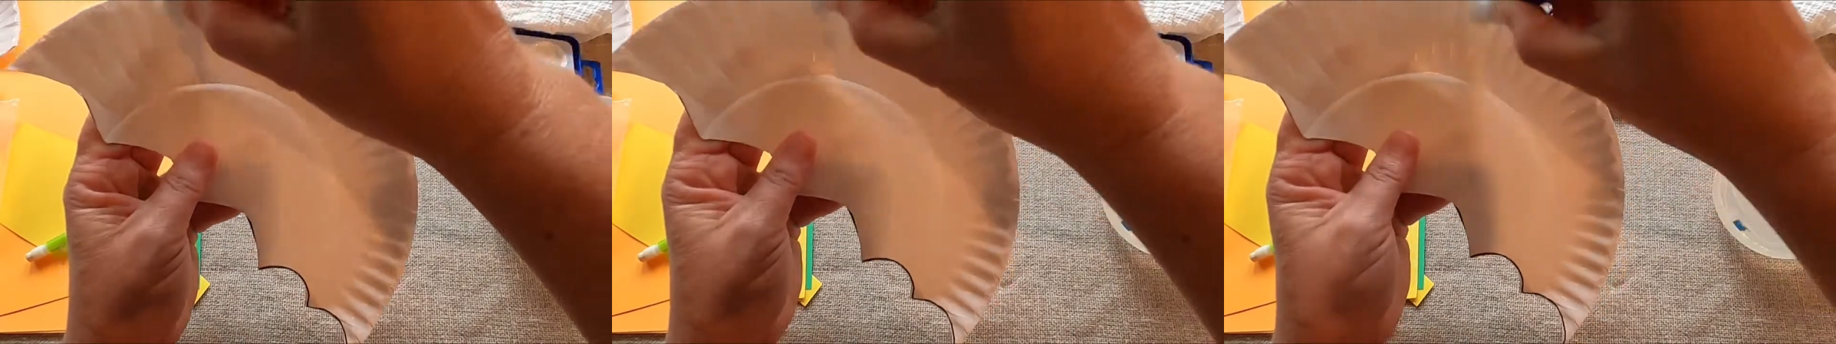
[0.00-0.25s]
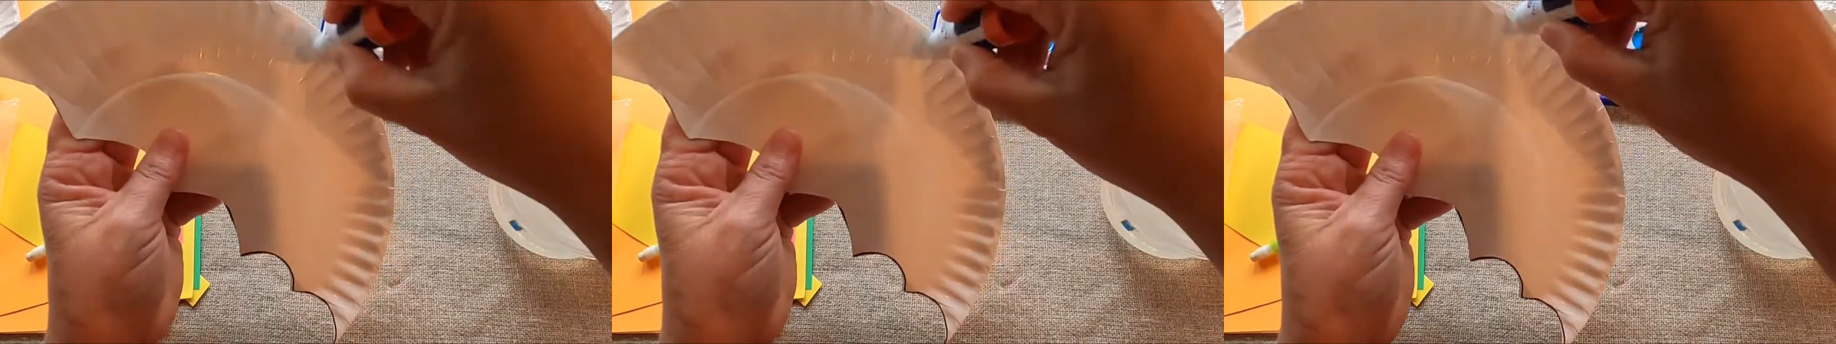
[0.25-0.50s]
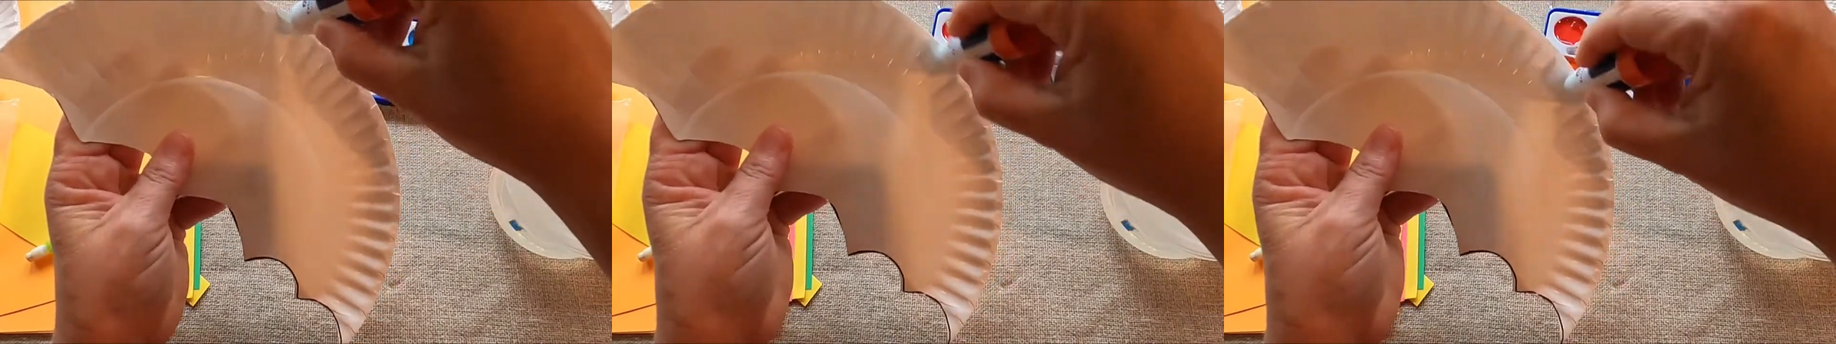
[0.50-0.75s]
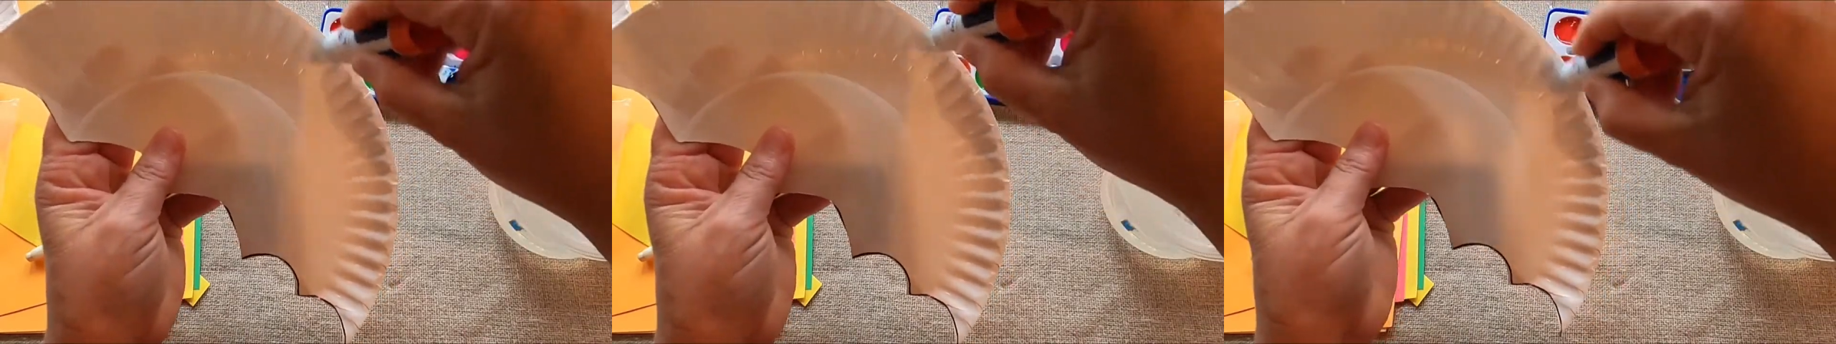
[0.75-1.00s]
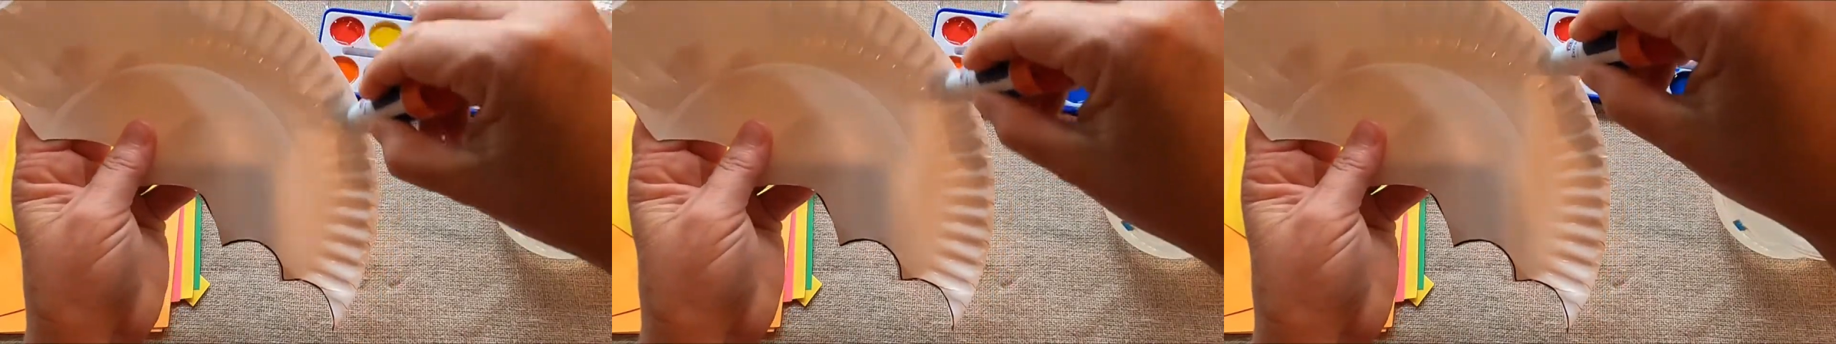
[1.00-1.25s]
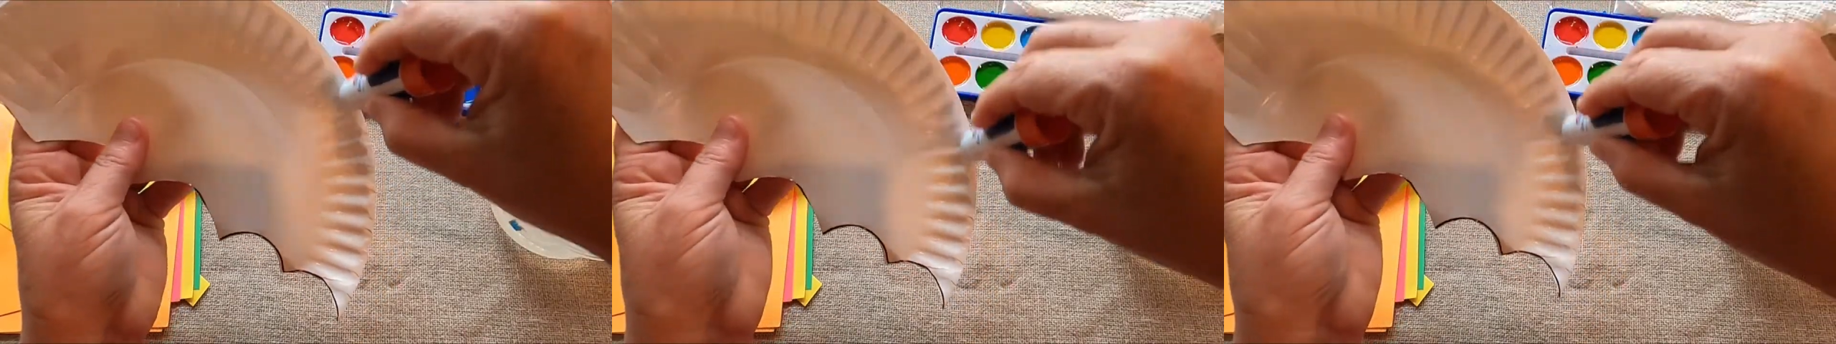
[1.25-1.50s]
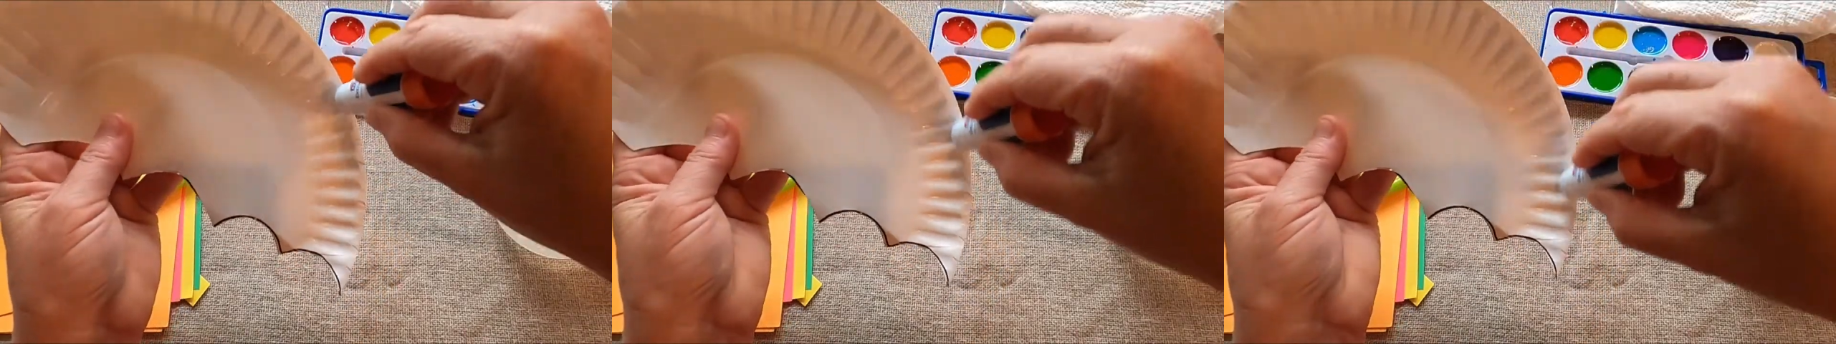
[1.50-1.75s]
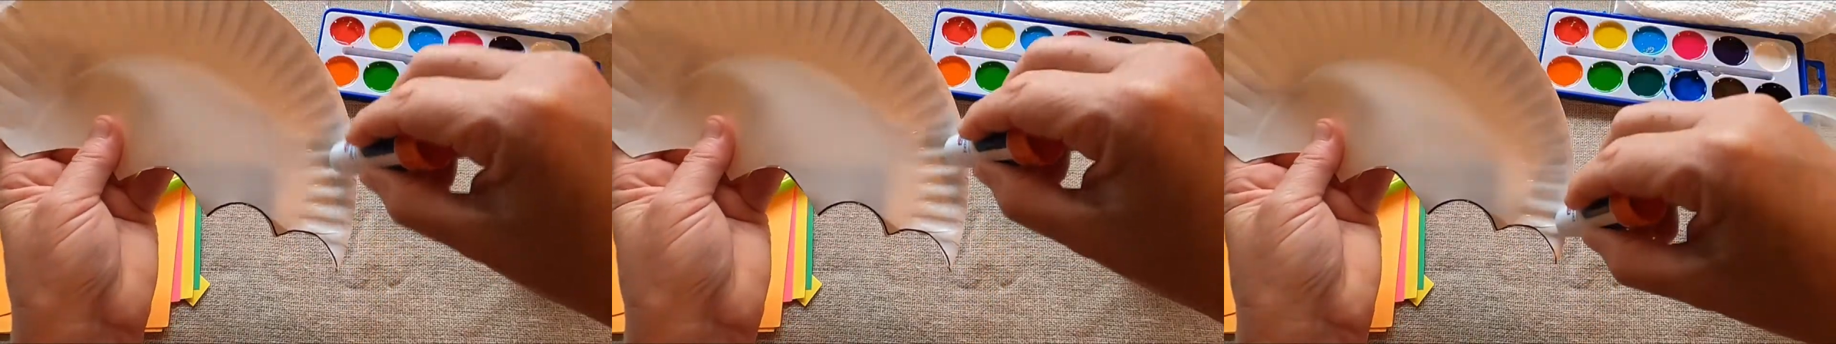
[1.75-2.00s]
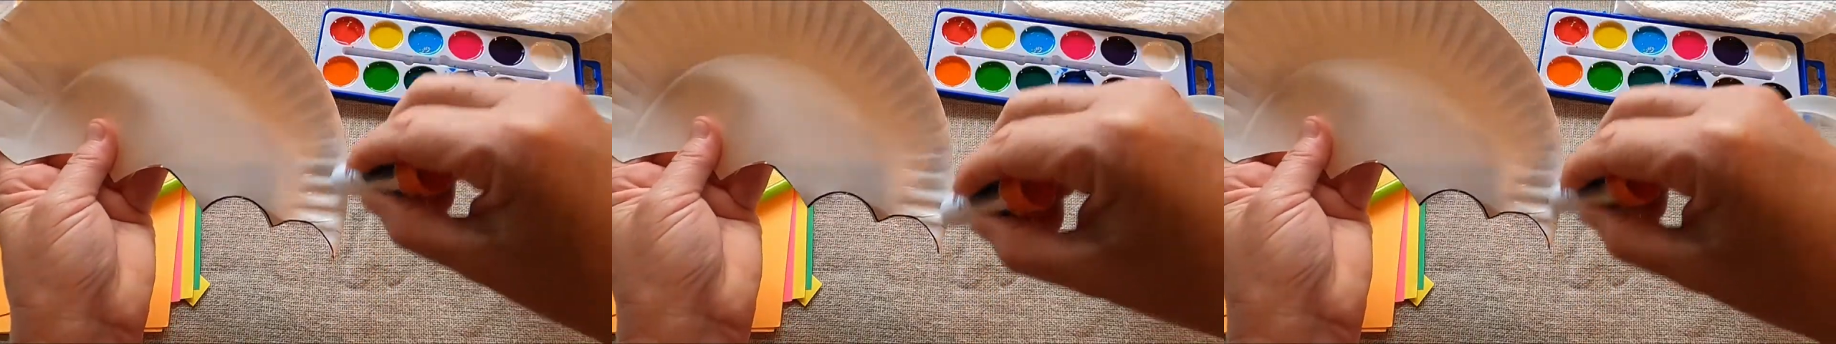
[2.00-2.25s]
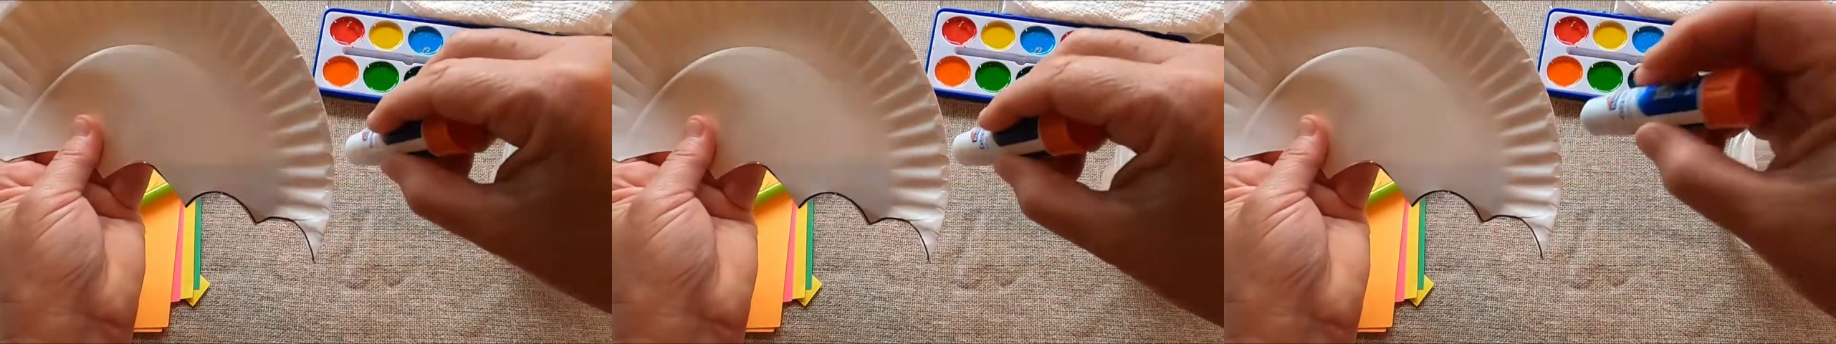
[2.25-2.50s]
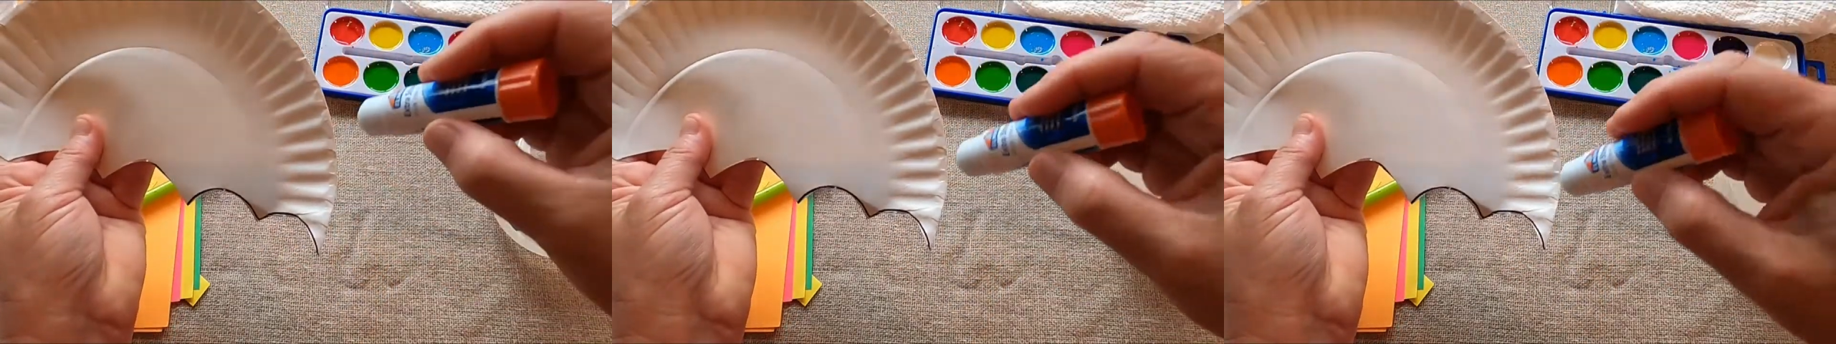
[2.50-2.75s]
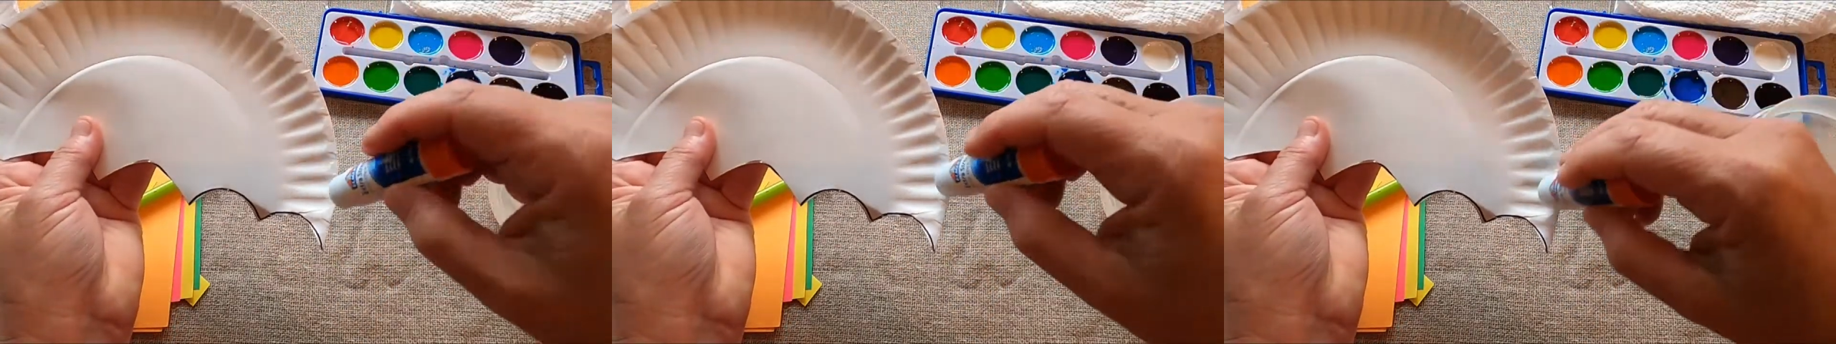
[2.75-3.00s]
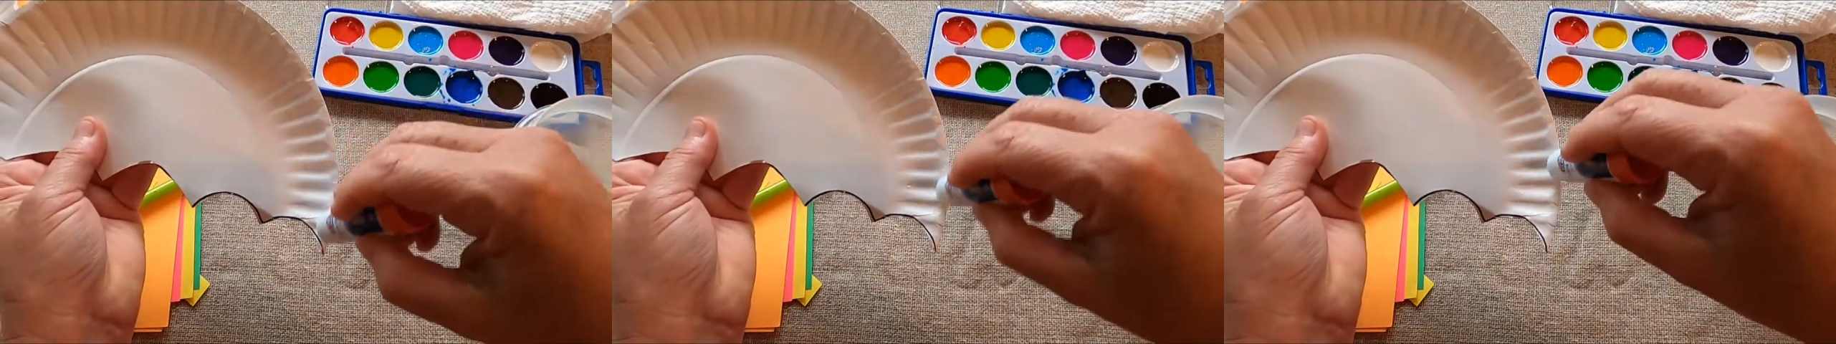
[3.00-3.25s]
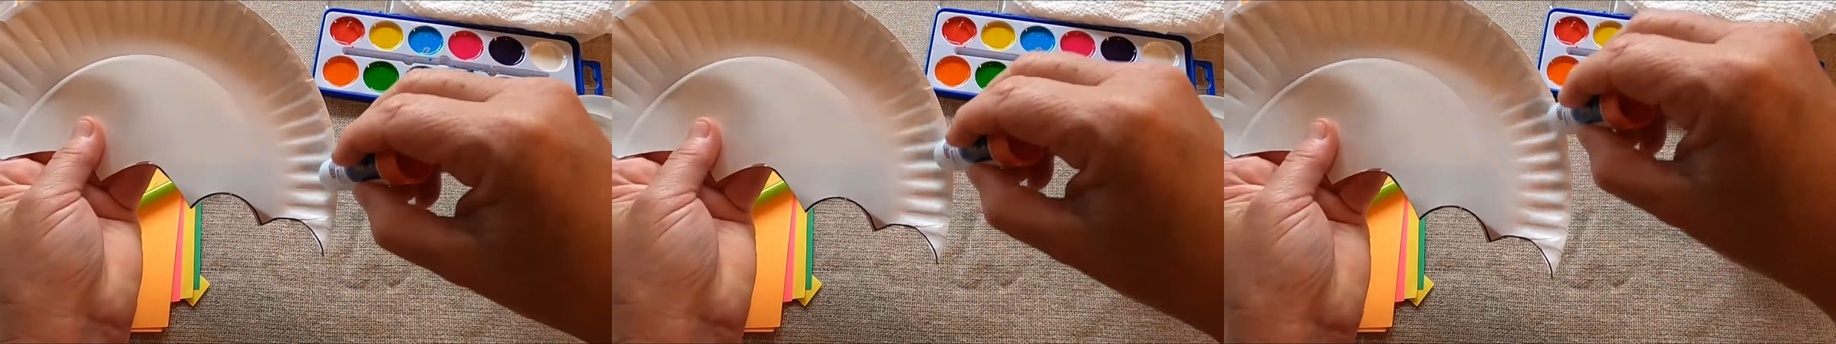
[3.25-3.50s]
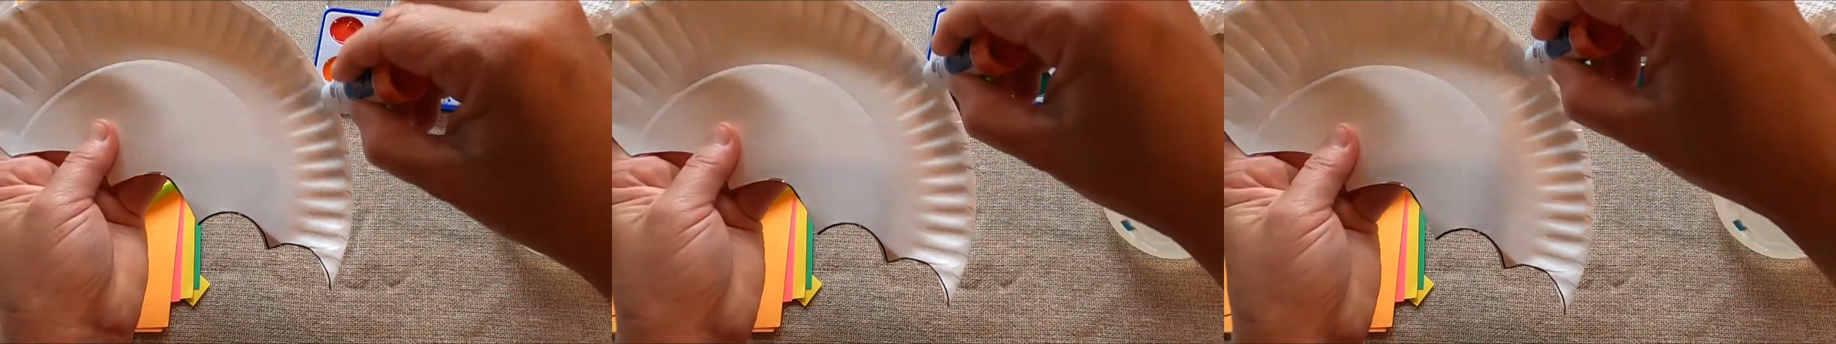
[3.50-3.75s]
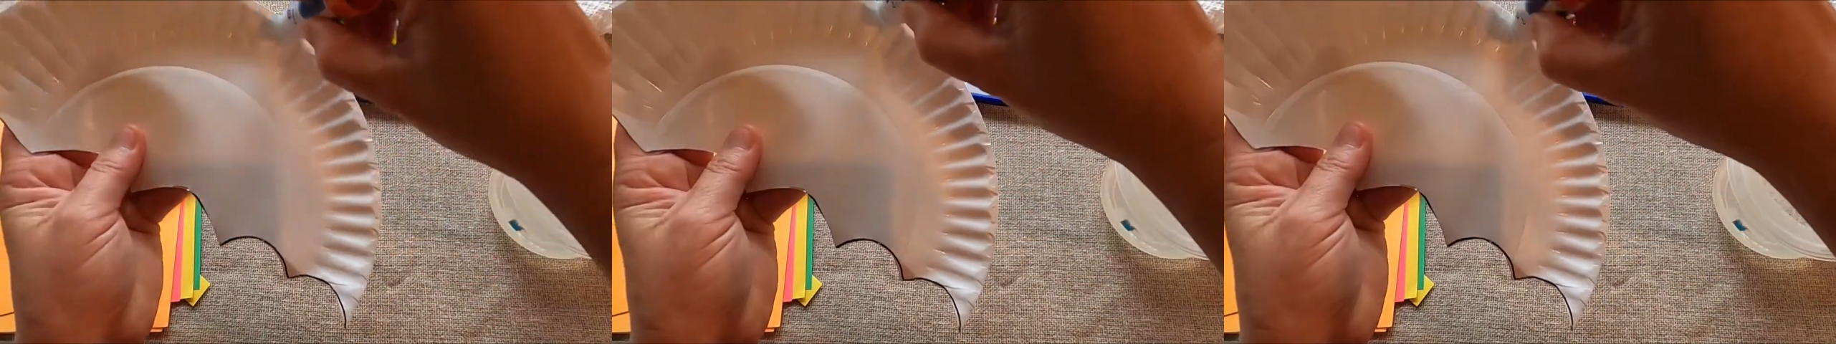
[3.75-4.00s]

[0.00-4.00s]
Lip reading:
[unreadable: no face in view]